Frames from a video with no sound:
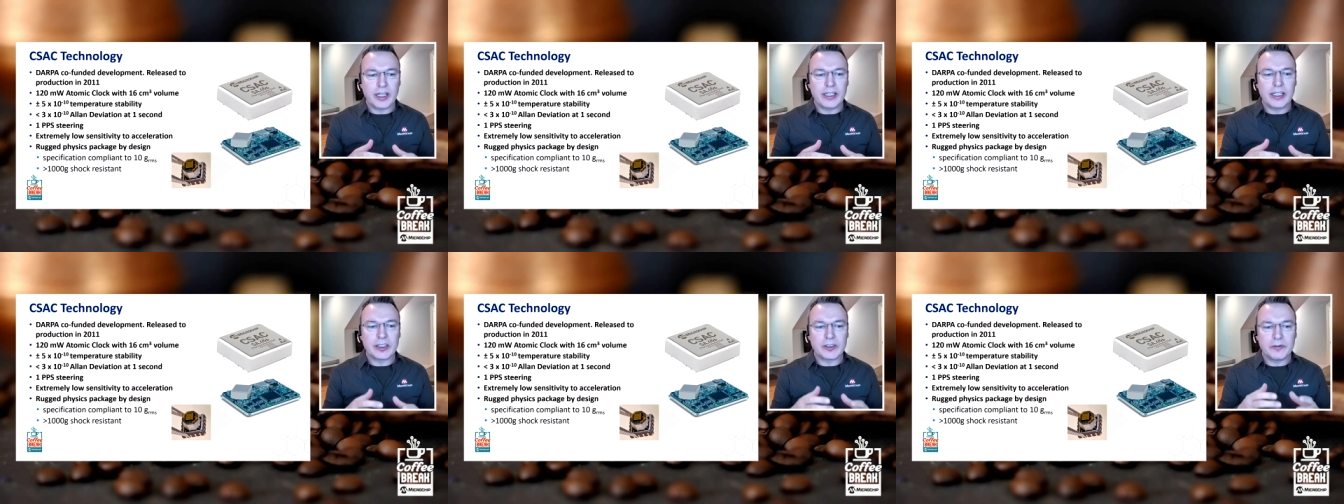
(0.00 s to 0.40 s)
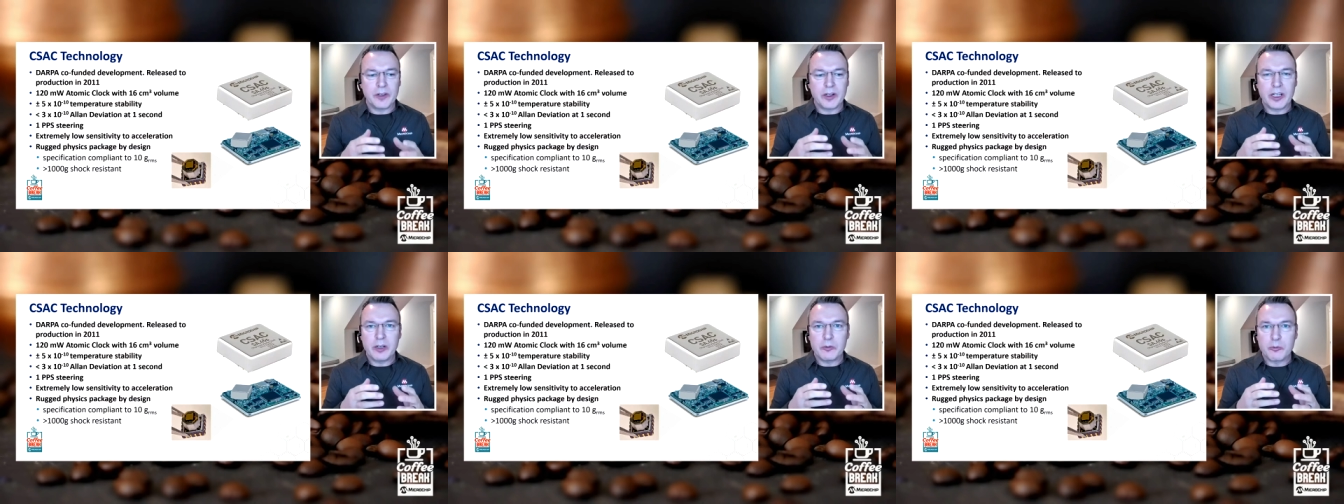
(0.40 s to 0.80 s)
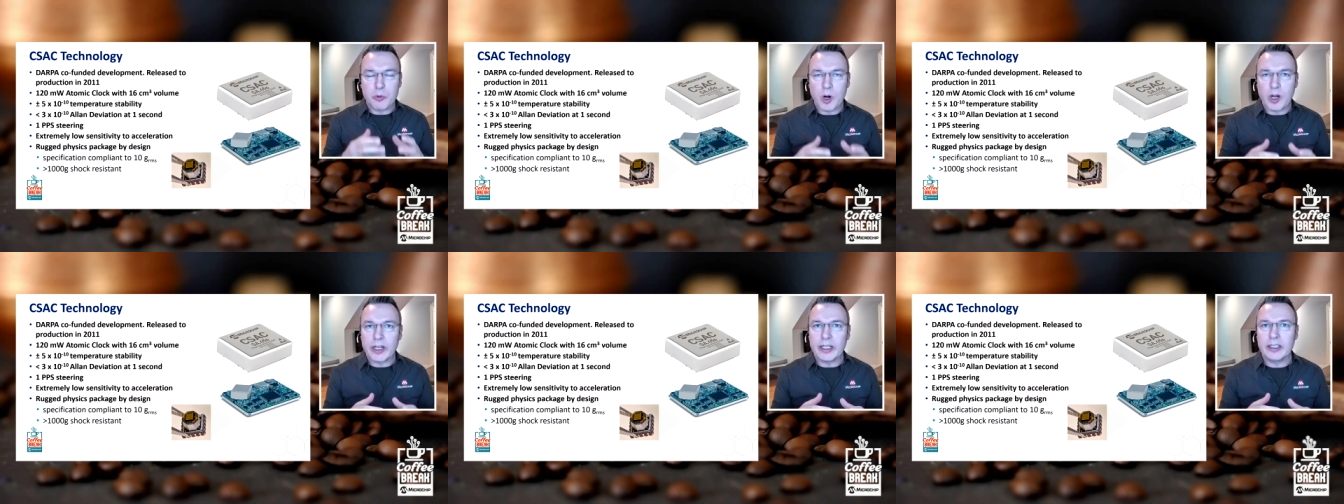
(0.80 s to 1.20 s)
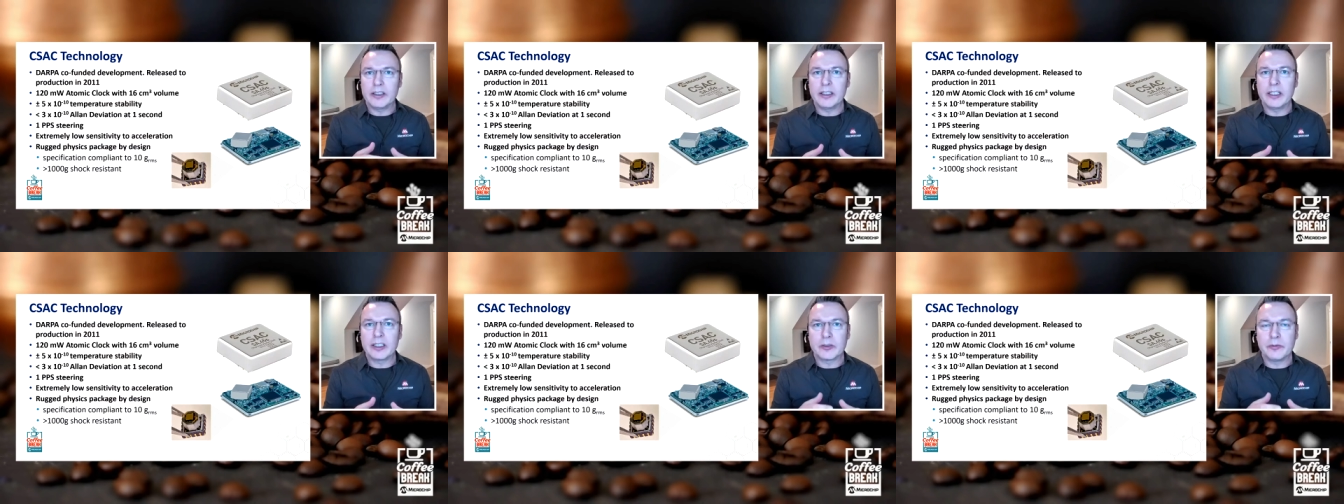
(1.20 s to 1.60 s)
it's very rugged and
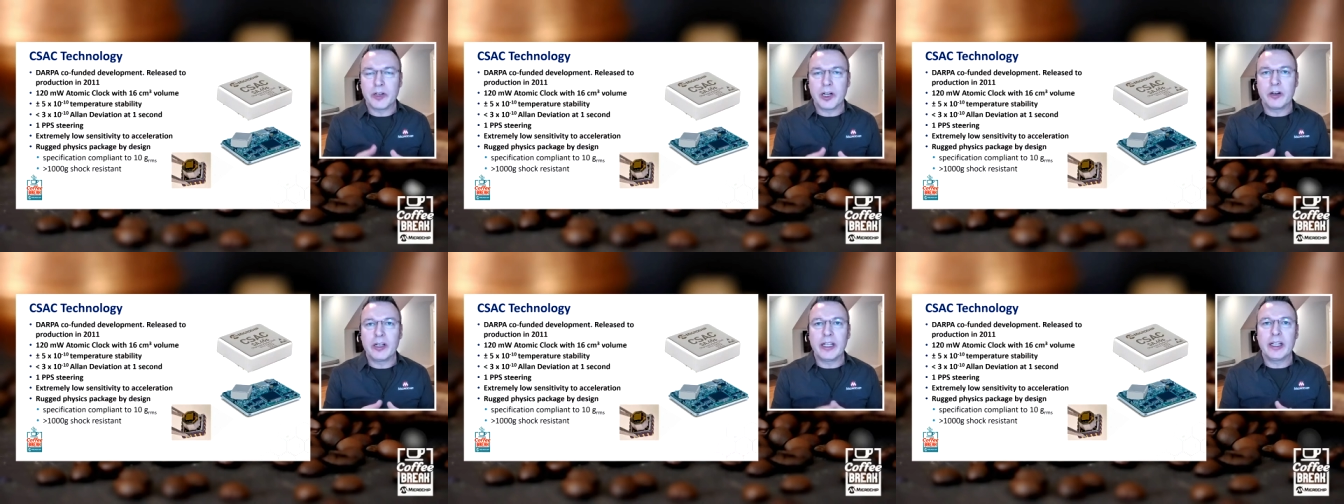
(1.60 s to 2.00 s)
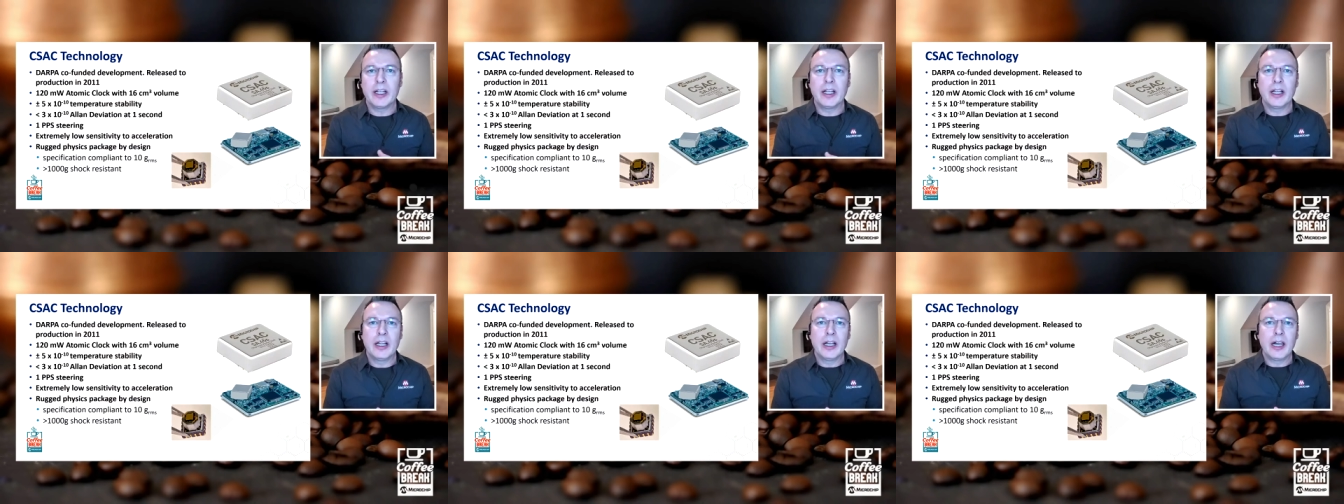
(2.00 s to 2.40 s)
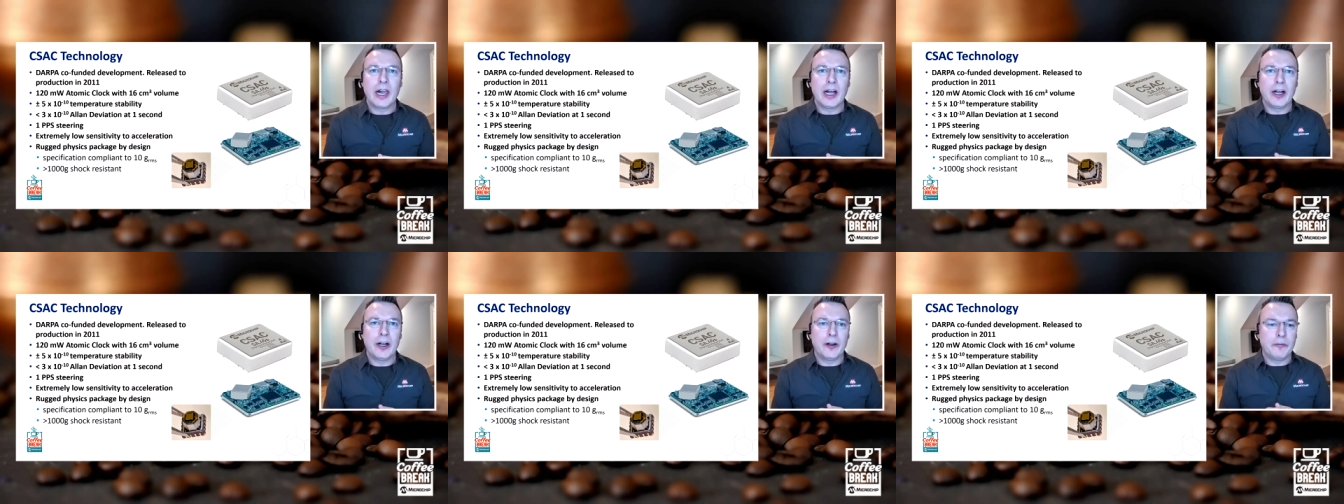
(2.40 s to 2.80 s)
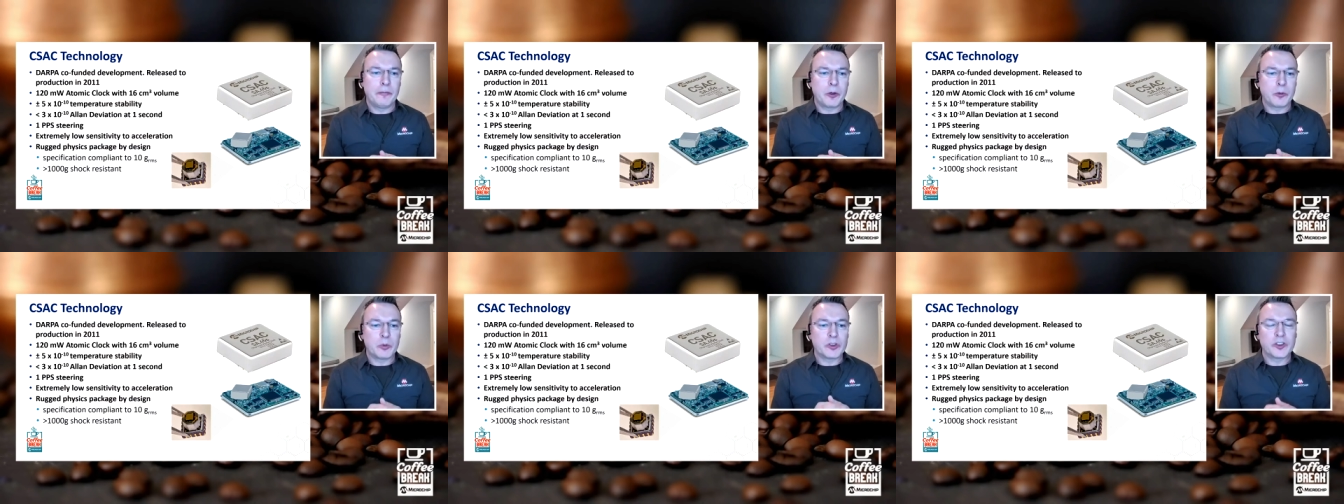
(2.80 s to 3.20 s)
it's very um,
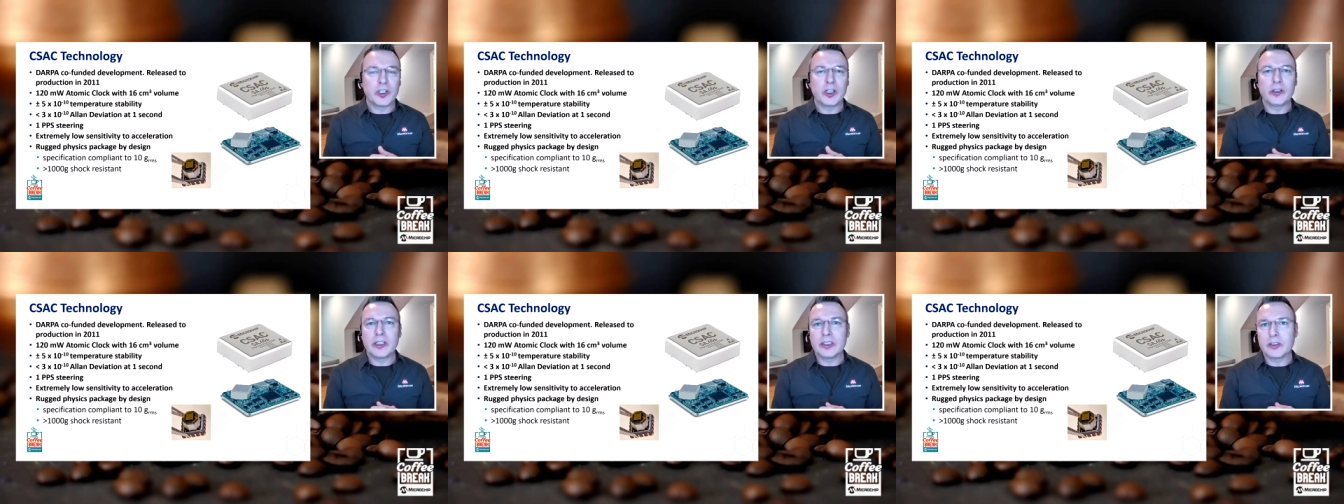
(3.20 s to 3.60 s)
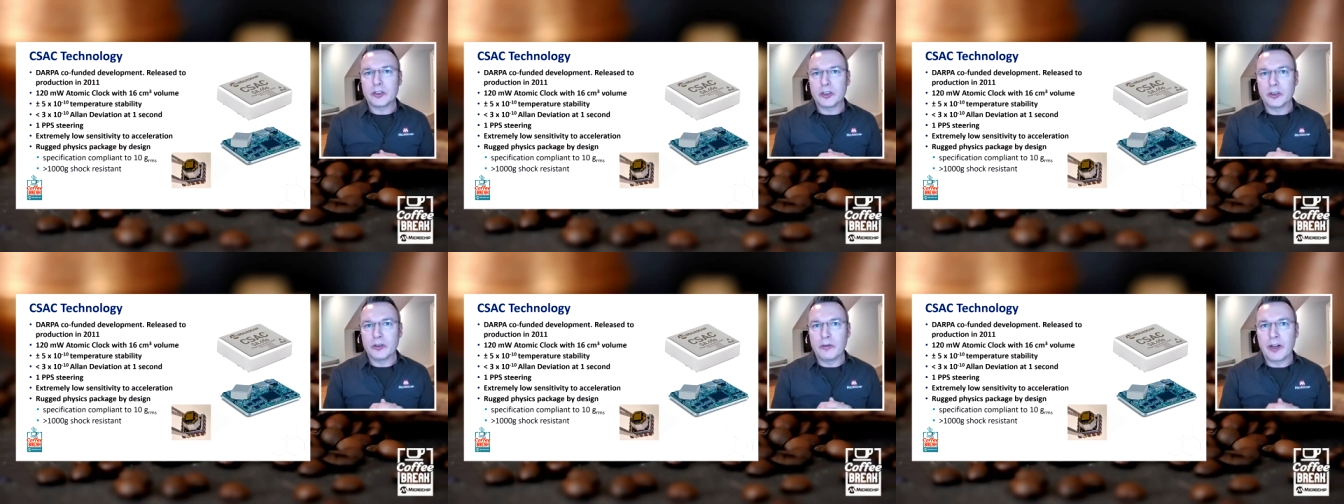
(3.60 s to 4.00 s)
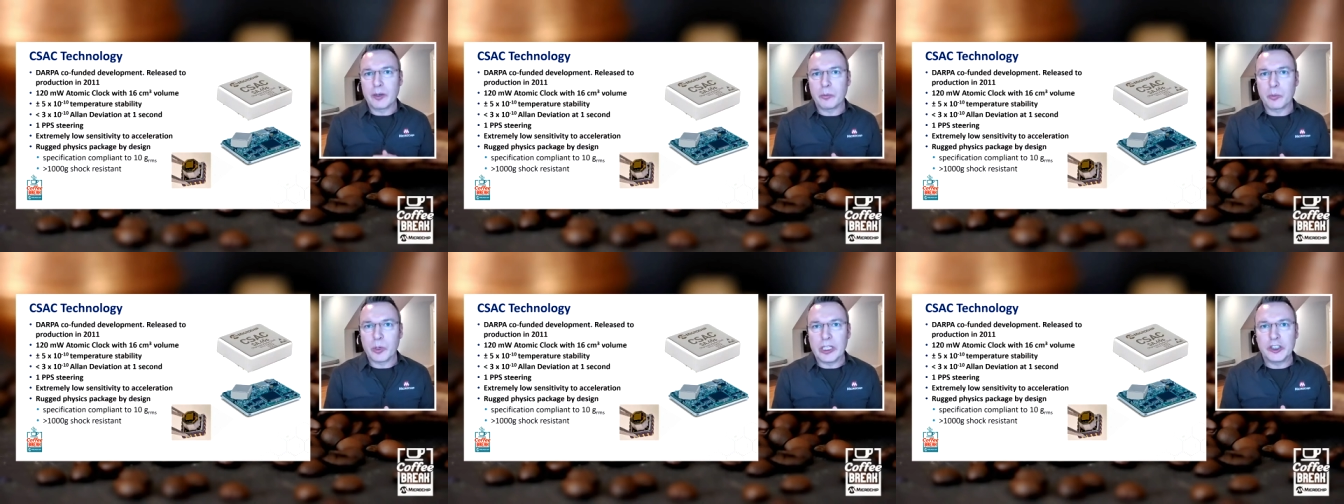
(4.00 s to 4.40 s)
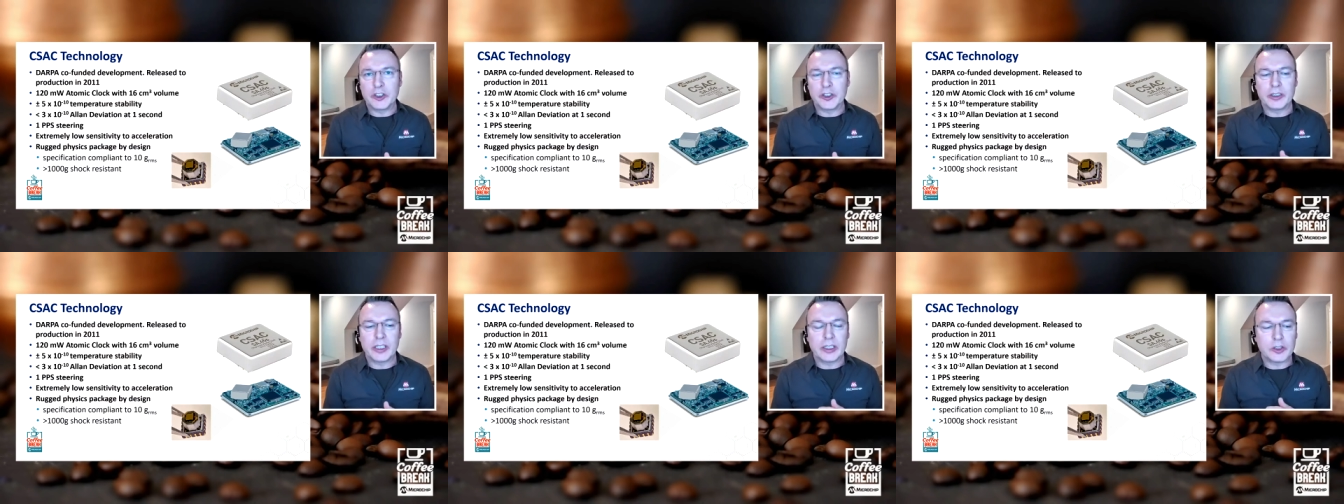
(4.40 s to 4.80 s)
resilient to vibration
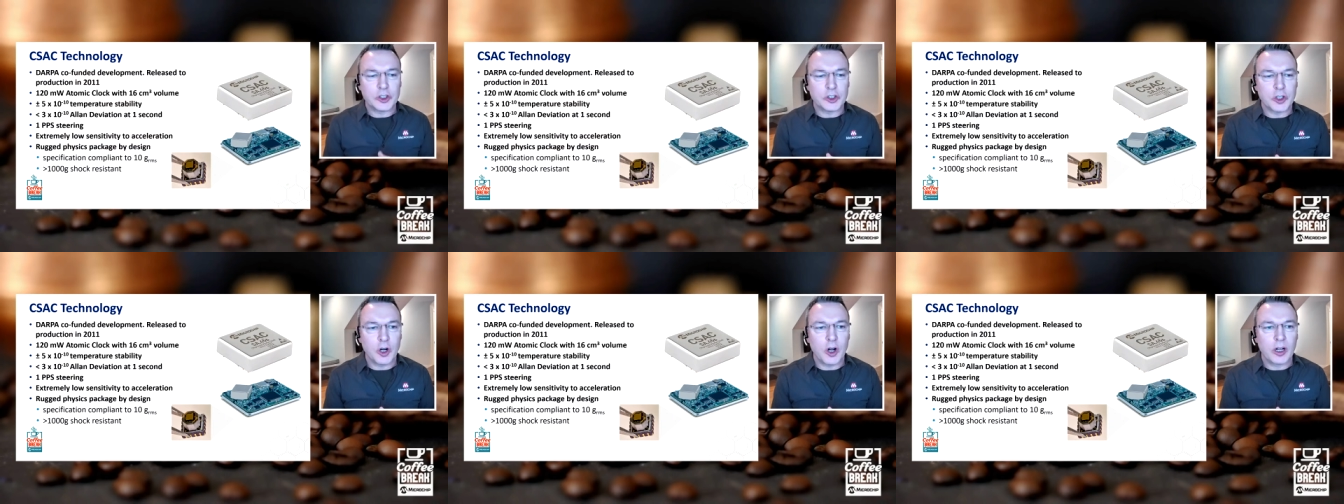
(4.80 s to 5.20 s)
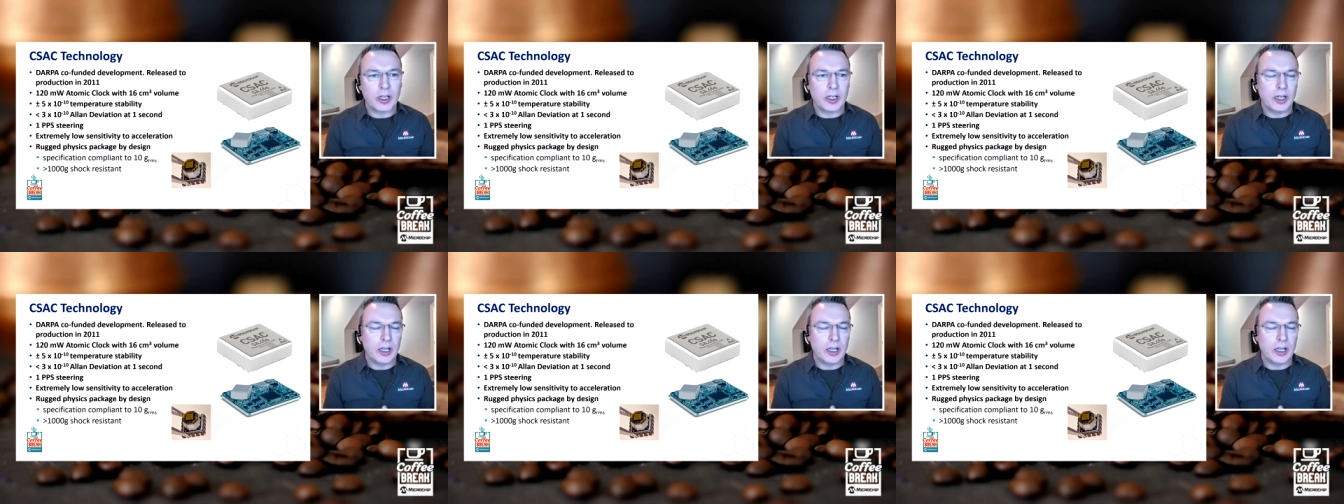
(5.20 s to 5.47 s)
and shock,